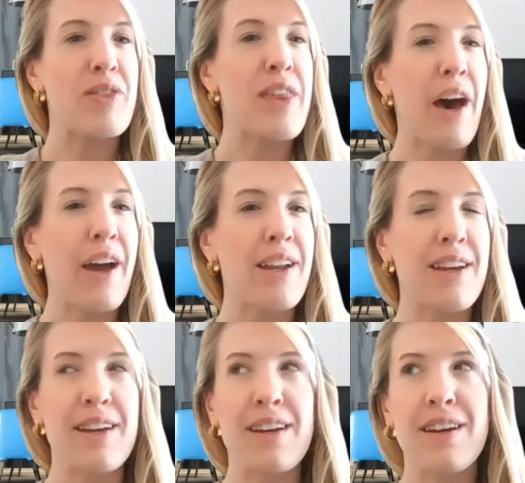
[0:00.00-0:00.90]
But that
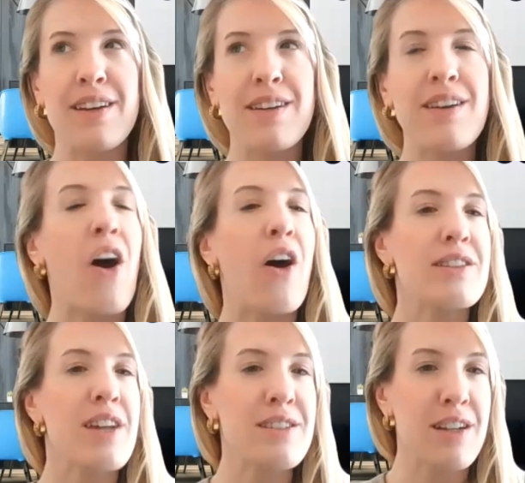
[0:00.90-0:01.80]

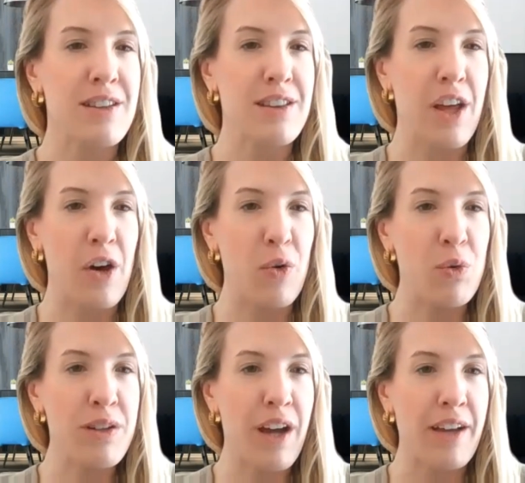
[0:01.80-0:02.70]
content
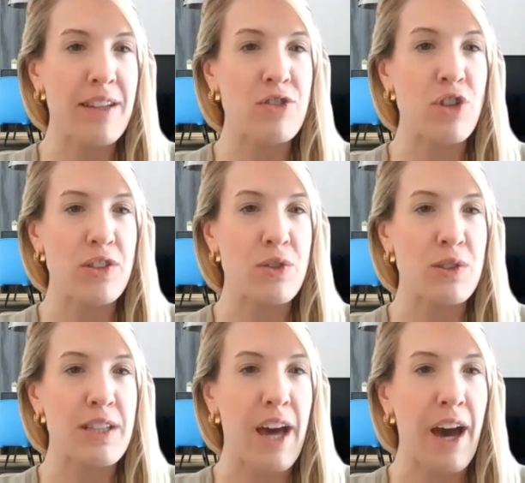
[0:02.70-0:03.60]
alone, I think just
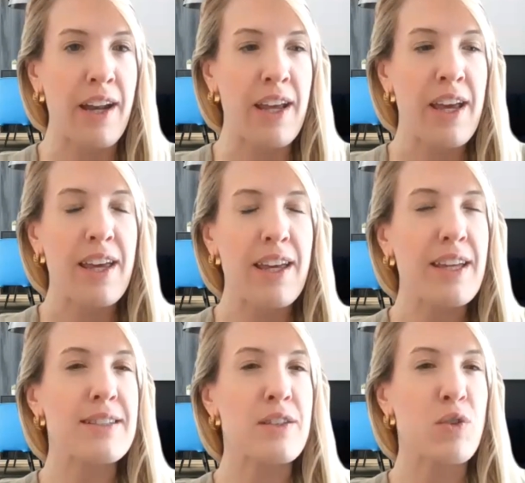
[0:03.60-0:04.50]
using that
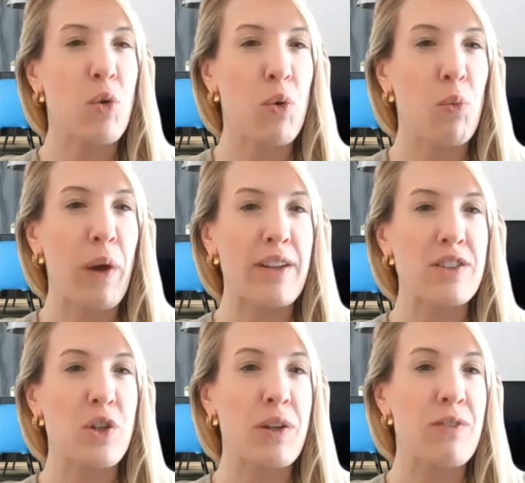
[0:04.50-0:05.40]
isn't where
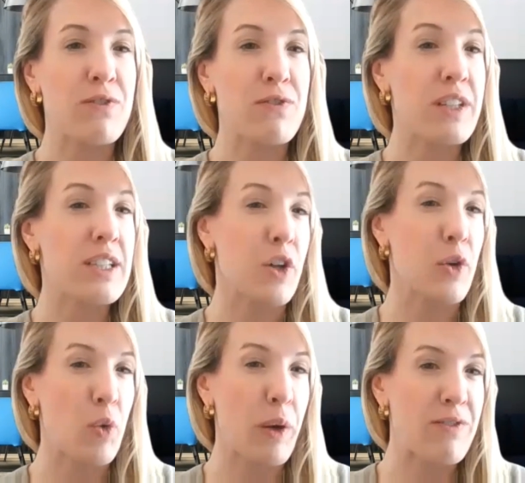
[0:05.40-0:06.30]
it's going, isn't
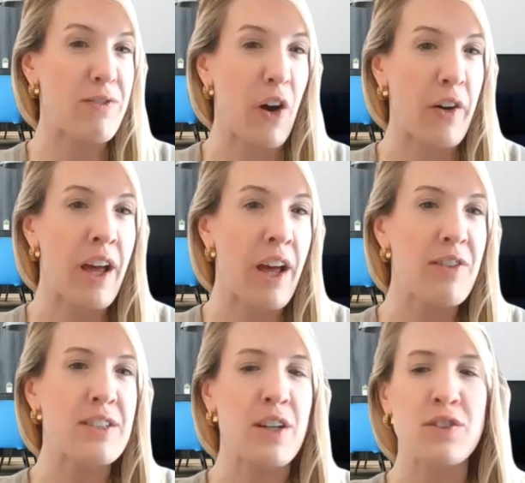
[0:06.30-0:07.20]
going quite far enough.
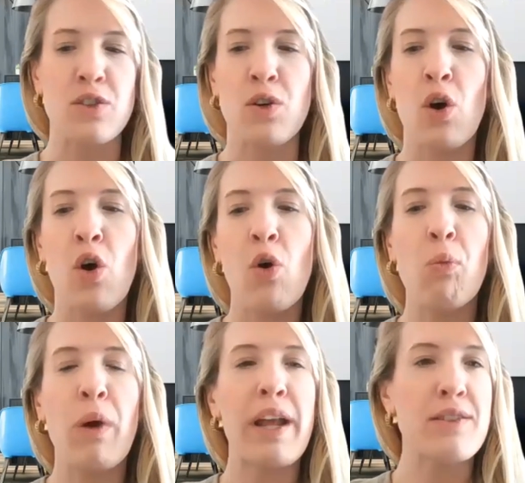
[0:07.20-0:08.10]
It's also,
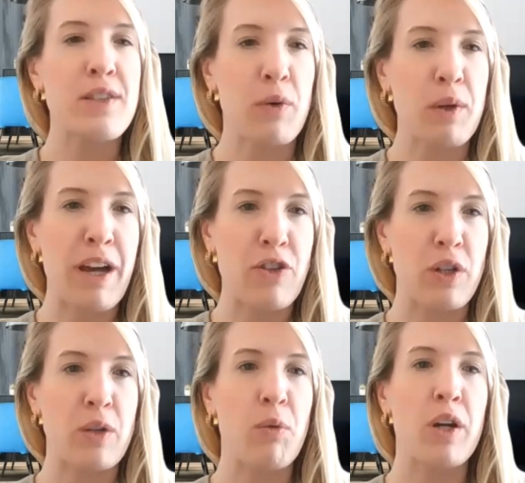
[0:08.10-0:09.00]
what else are we
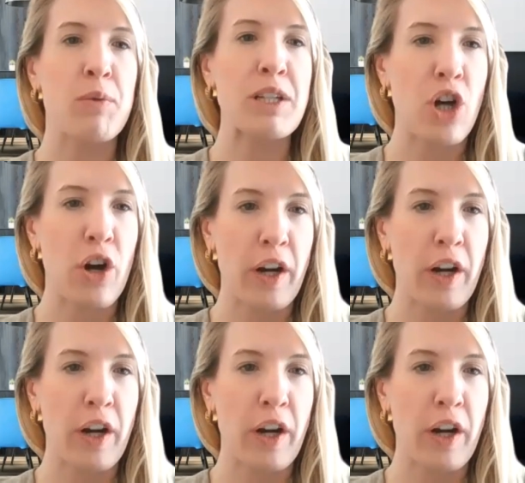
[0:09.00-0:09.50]
measuring? What are we